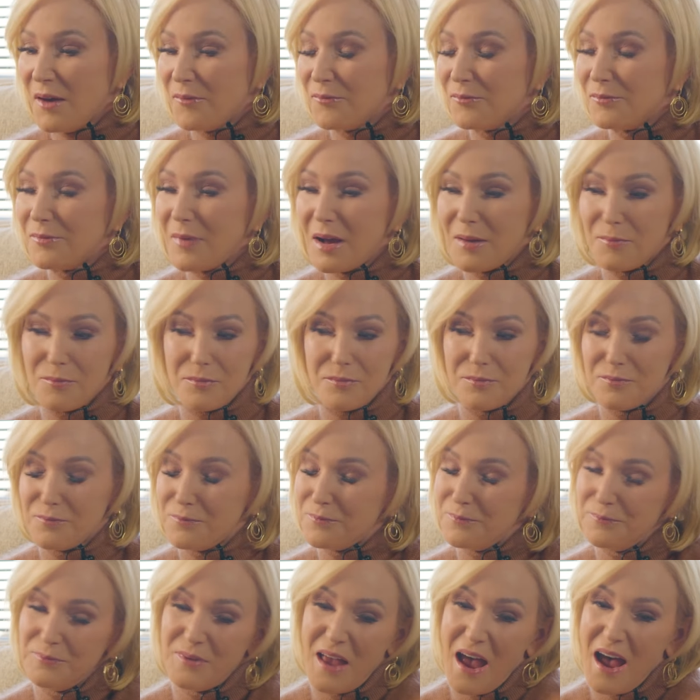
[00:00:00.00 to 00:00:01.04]
Uh, my
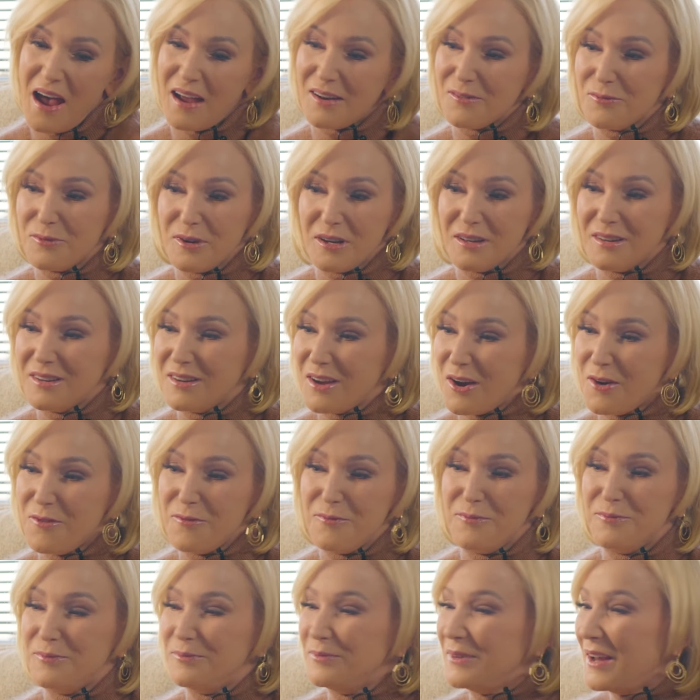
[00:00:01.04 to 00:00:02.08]
dad would go
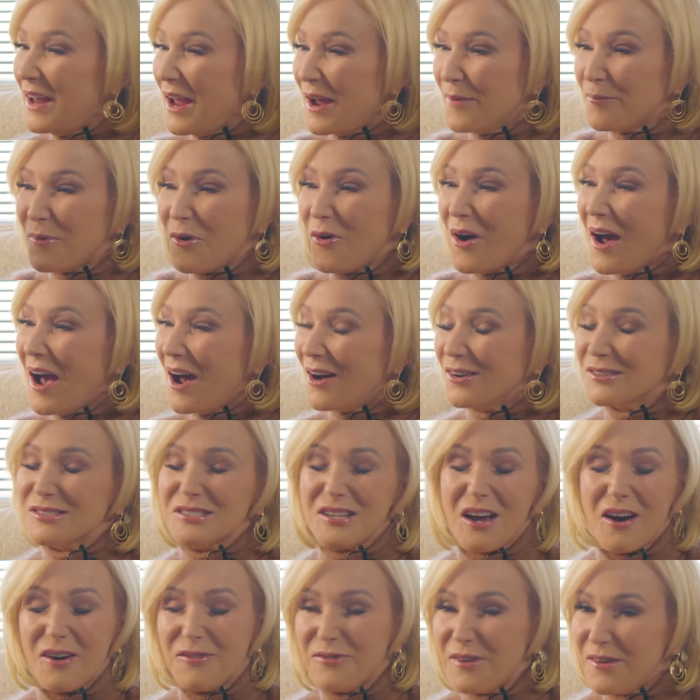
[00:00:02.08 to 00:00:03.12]
gamble
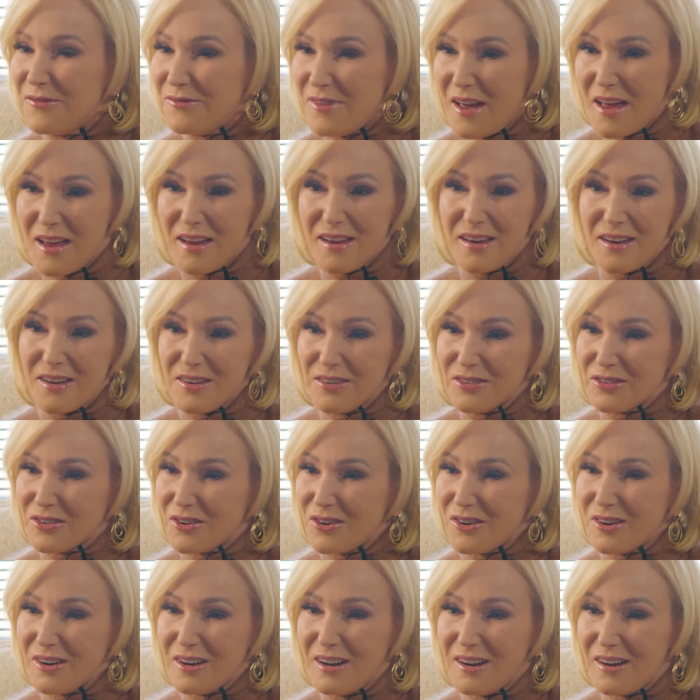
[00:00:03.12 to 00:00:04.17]
house off in Vegas,
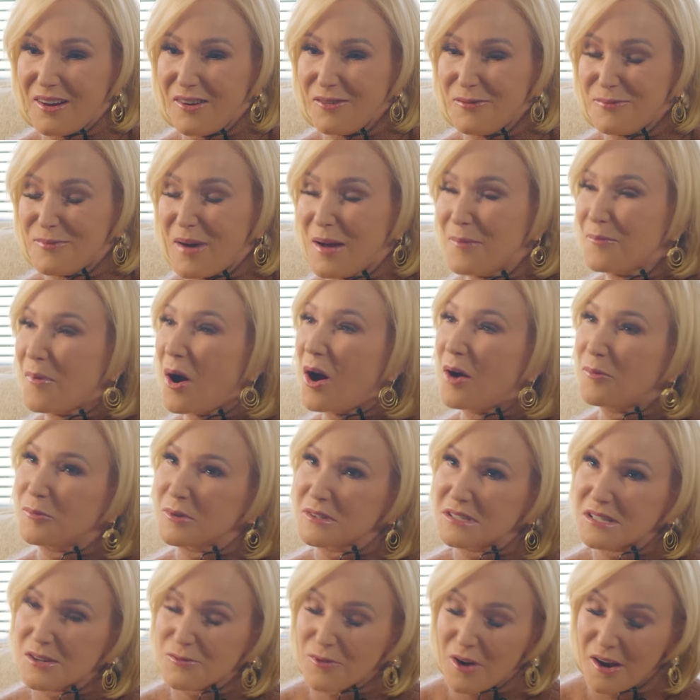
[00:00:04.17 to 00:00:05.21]
or, you know, my mom
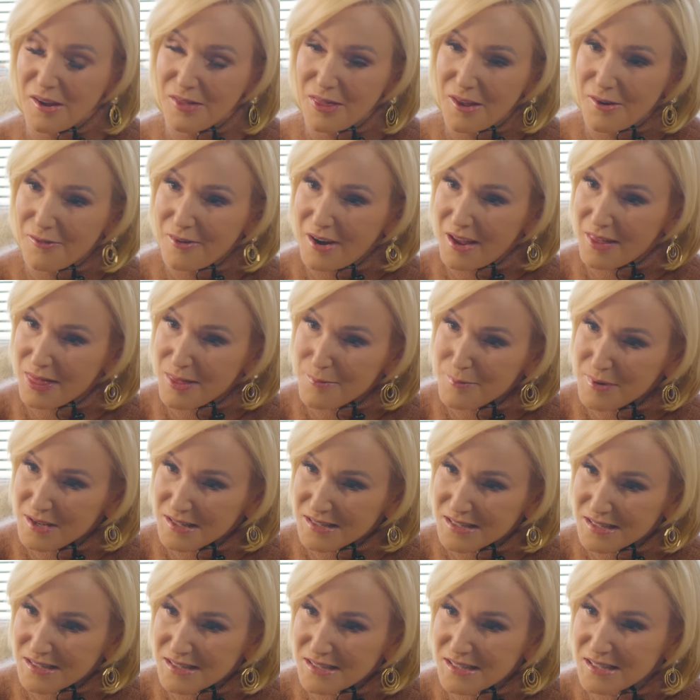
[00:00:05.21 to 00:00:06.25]
was the one that ran the
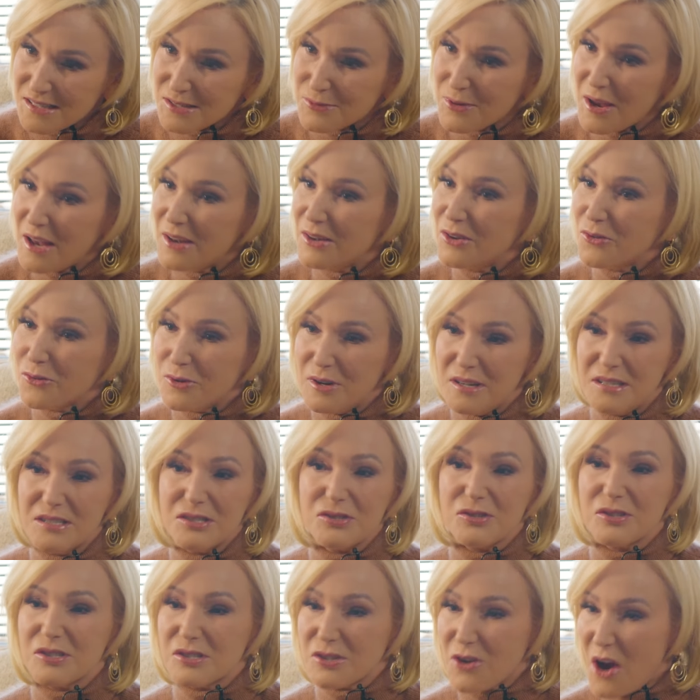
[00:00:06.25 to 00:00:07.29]
businesses. We had toy
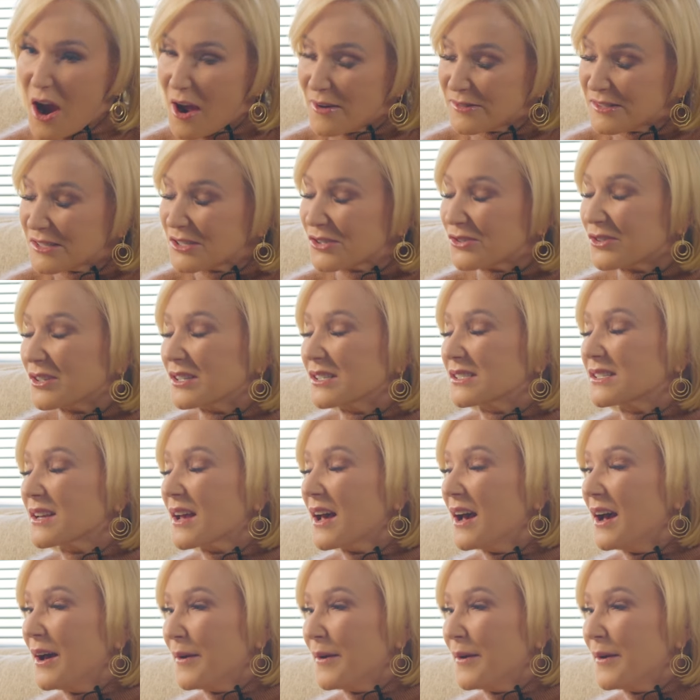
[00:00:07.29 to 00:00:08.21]
stores, craft stores.